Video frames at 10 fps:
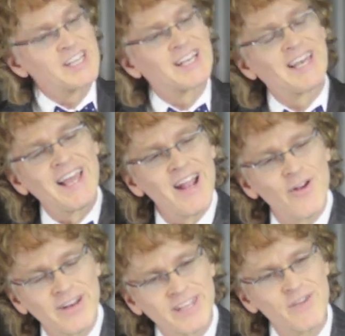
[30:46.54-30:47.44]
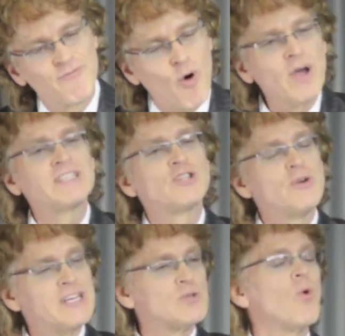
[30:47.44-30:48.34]
declare and give voice
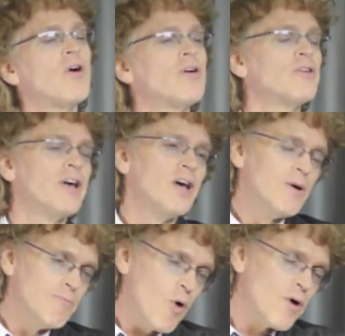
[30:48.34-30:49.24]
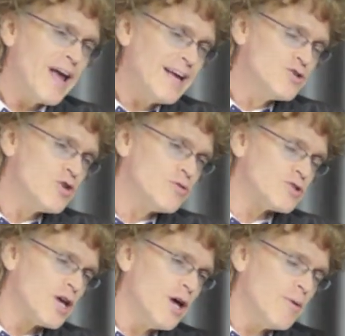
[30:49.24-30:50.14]
to his word more
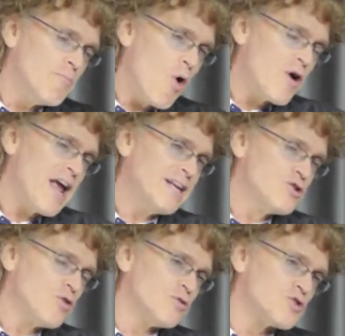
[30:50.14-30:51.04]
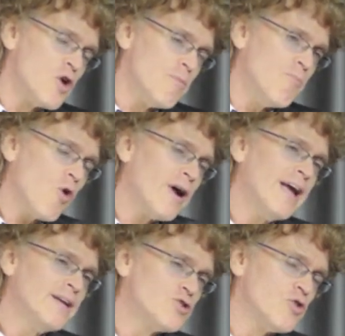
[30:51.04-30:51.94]
angels more angels more
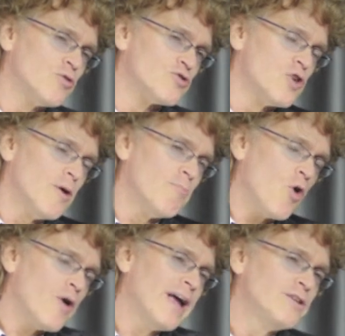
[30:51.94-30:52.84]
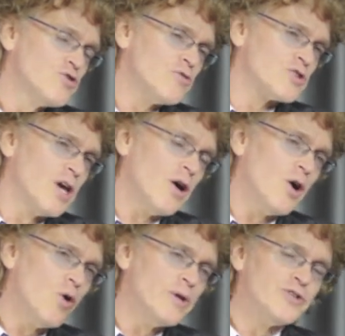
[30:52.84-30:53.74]
angels more angels
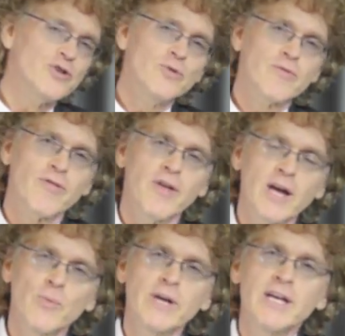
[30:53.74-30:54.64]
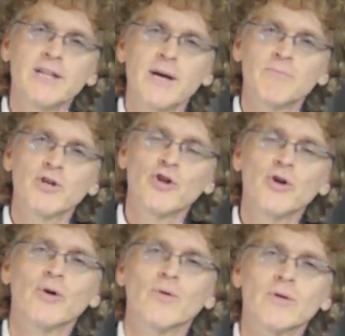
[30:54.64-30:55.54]
go and do the thing we need them to
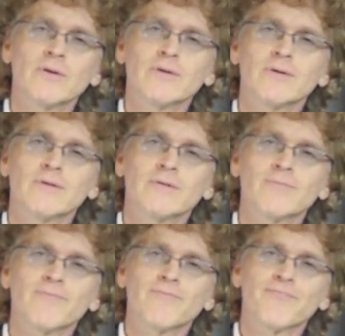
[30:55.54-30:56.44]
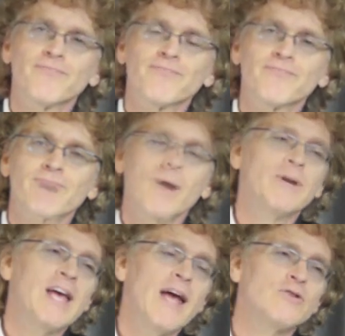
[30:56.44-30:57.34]
do how
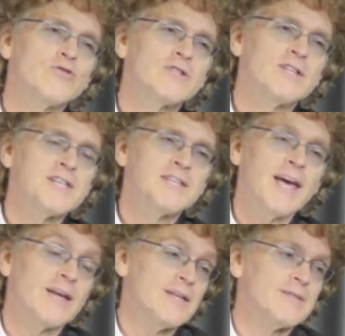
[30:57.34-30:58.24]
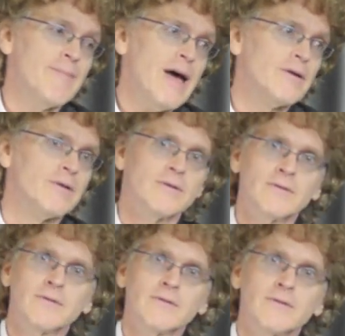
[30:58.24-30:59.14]
many angels does it take it doesn't matter
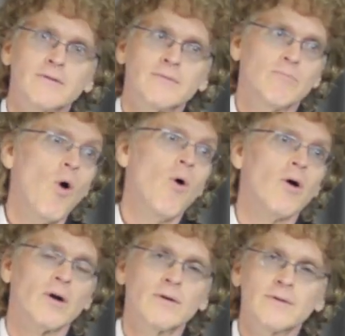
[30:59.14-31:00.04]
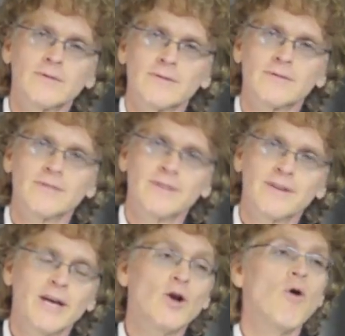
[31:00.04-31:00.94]
more it